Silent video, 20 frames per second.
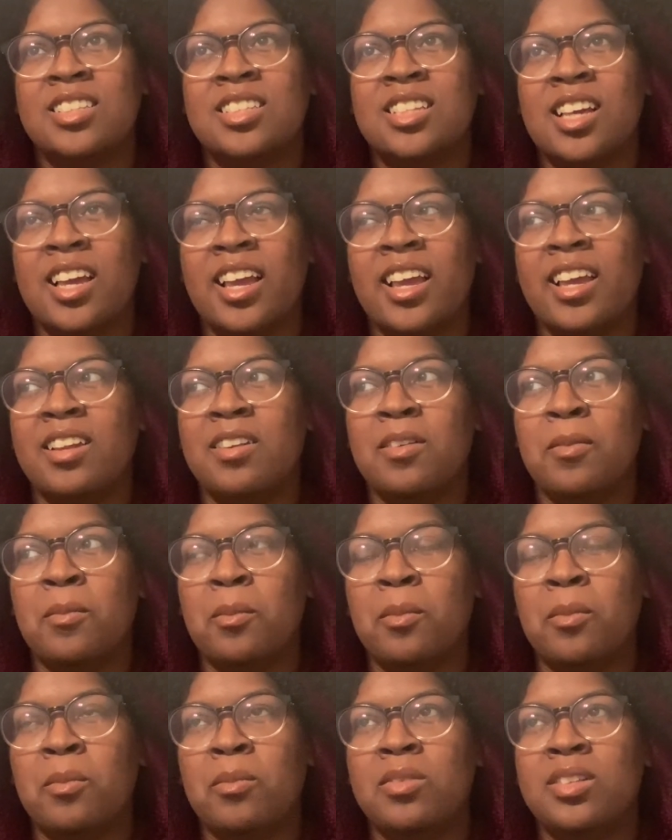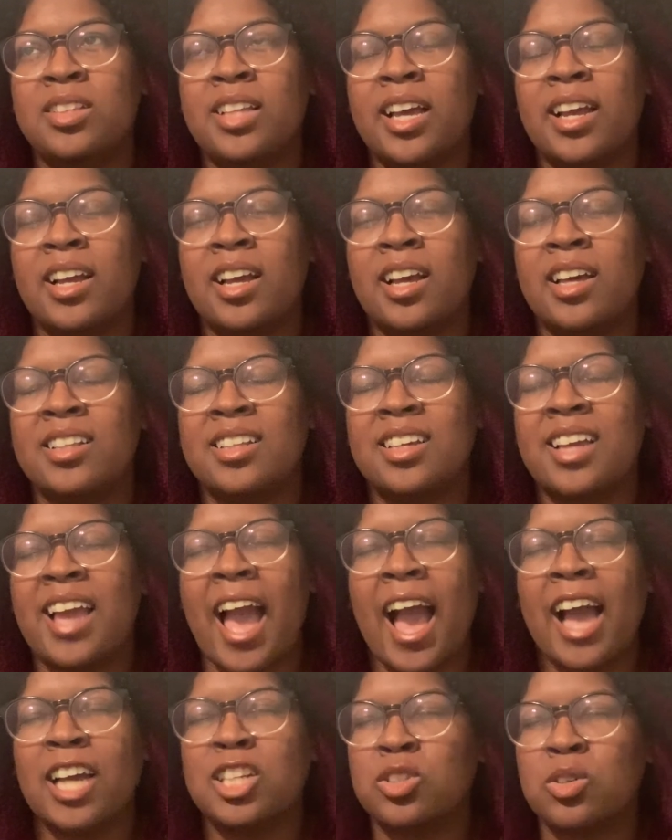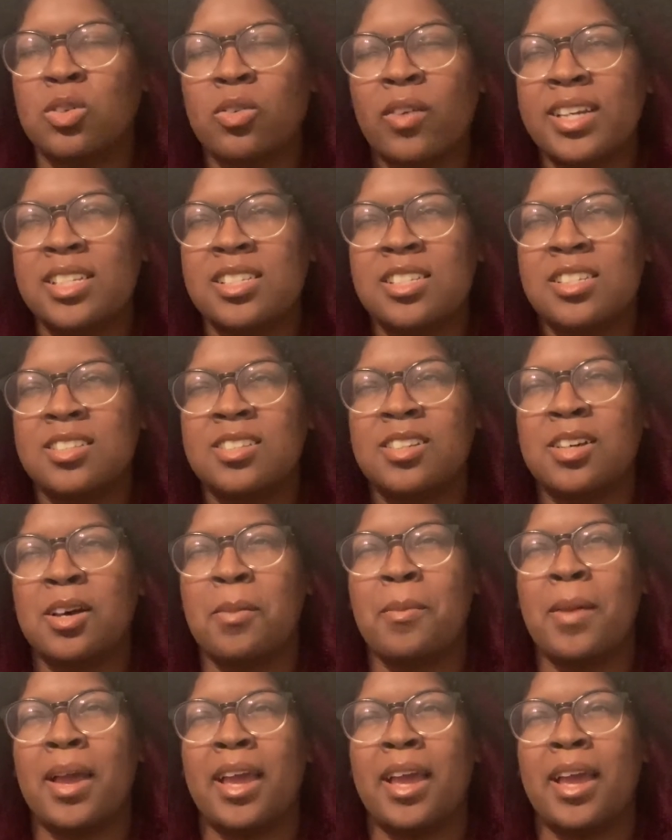in the casual racism,